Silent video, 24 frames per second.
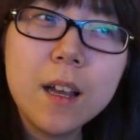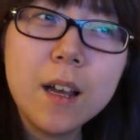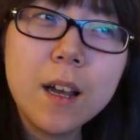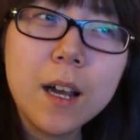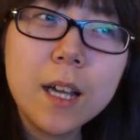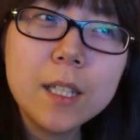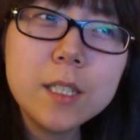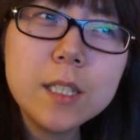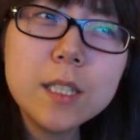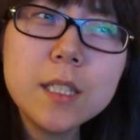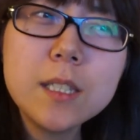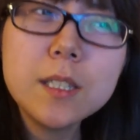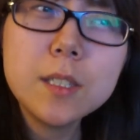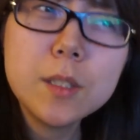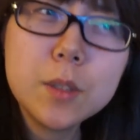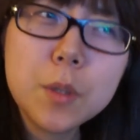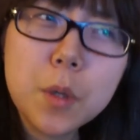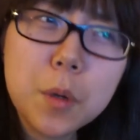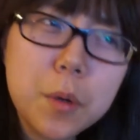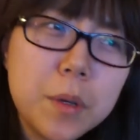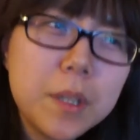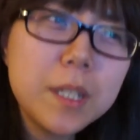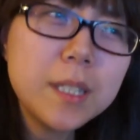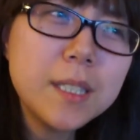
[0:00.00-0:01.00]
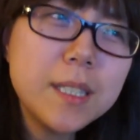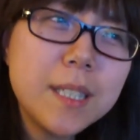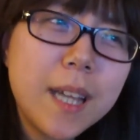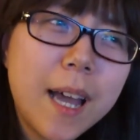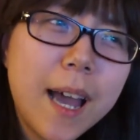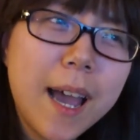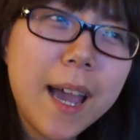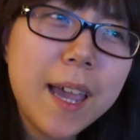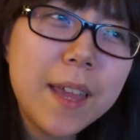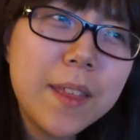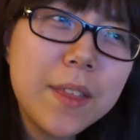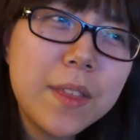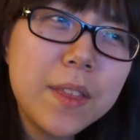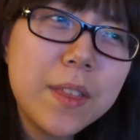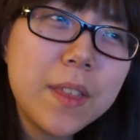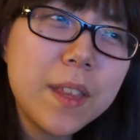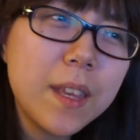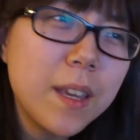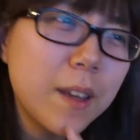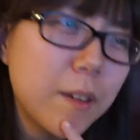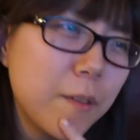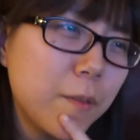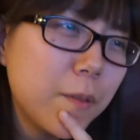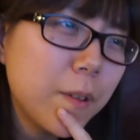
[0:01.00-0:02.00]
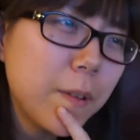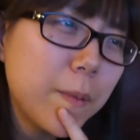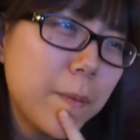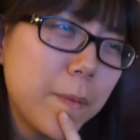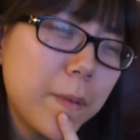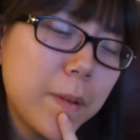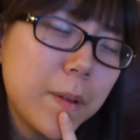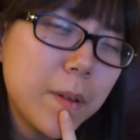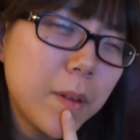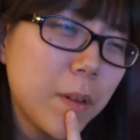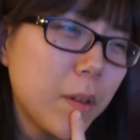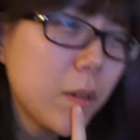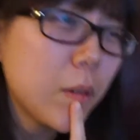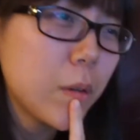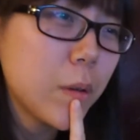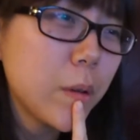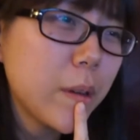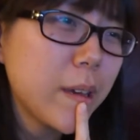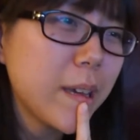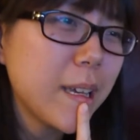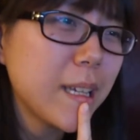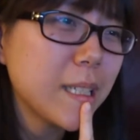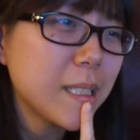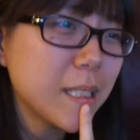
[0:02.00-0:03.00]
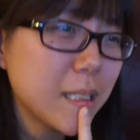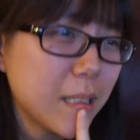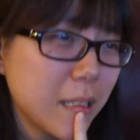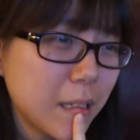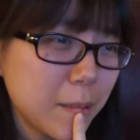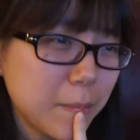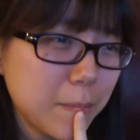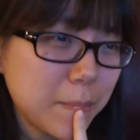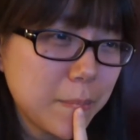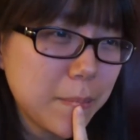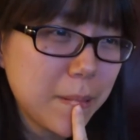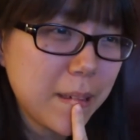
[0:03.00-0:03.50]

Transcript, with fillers: I just noticed I think Fun for Louise could